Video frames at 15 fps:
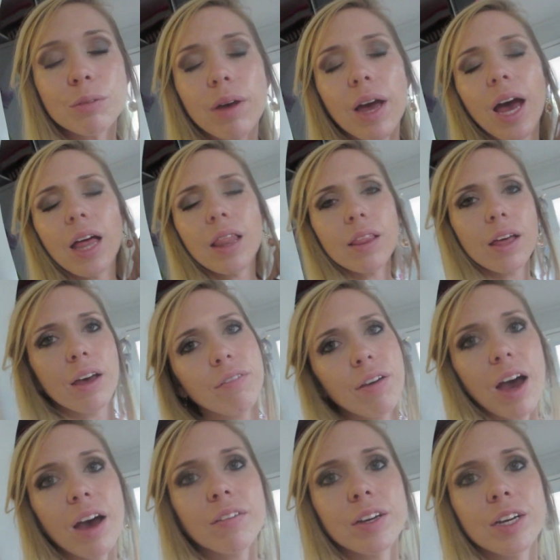why i love
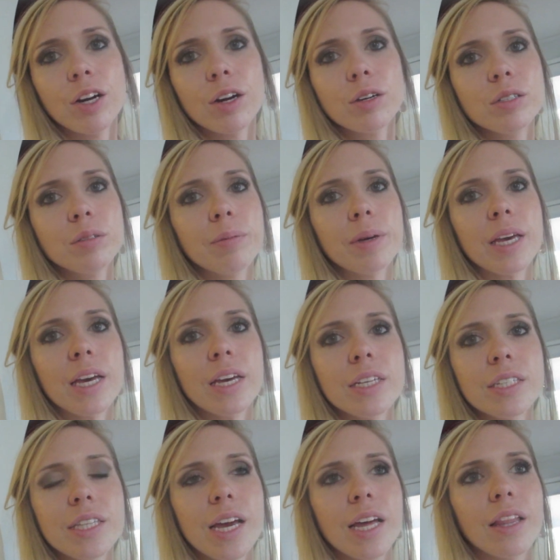having girls because
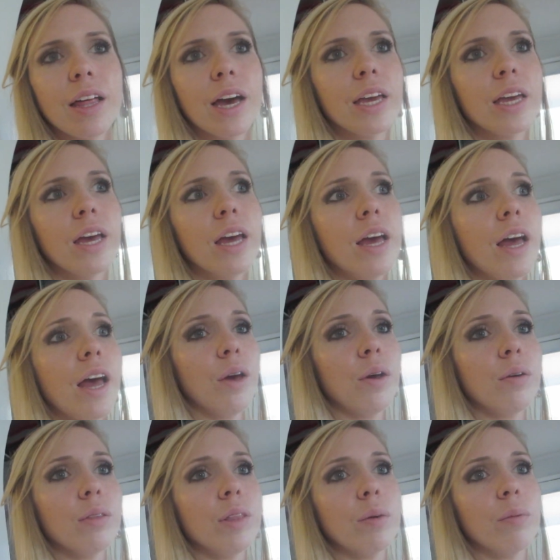they like
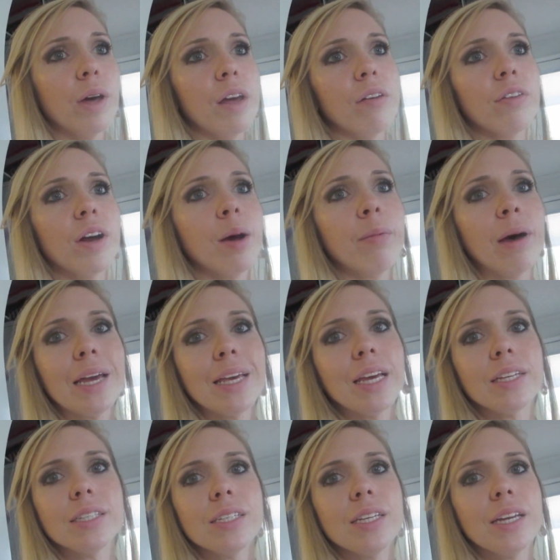know that whatever i buy
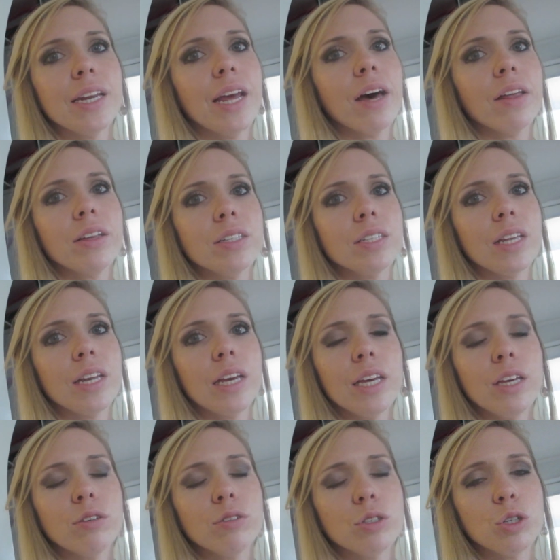kinsley now that it's gonna get
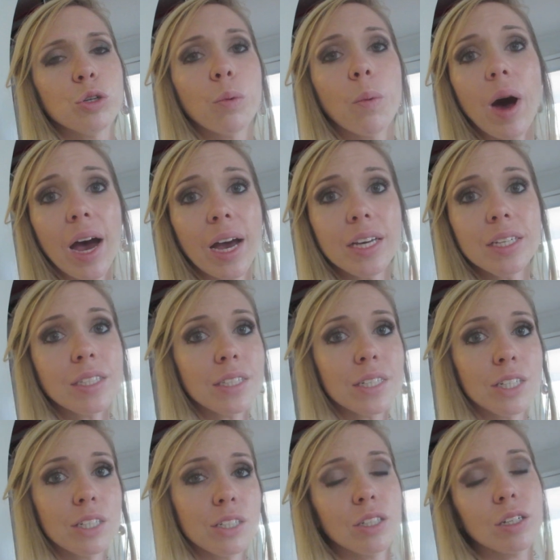used twice that
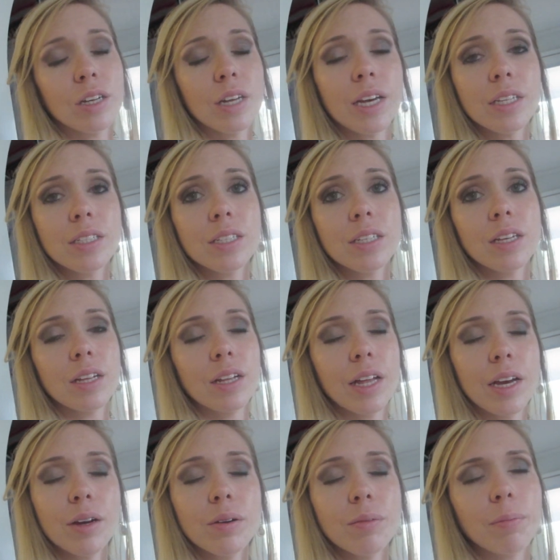kinsley
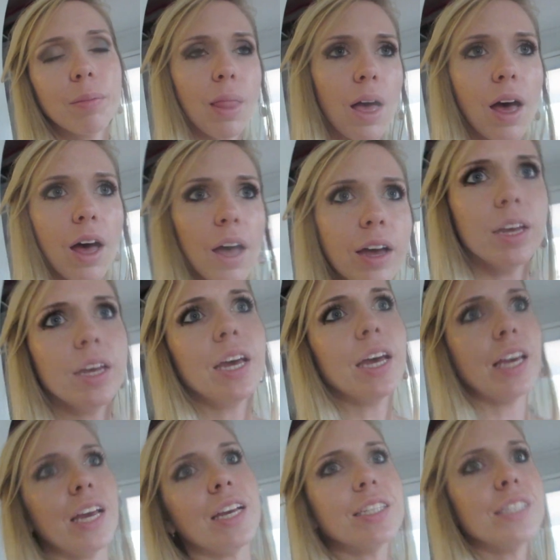klaire blah
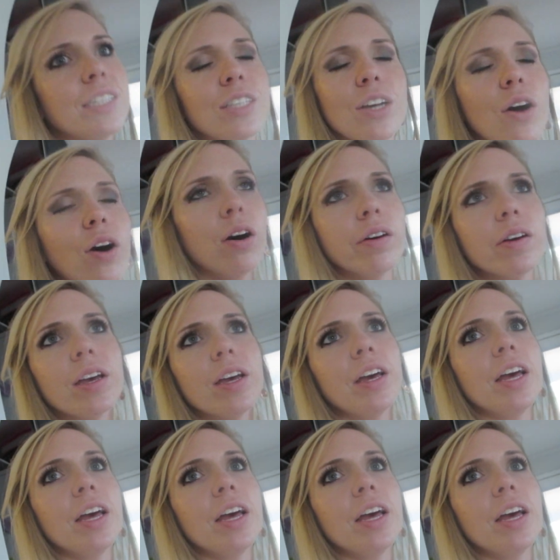can't talk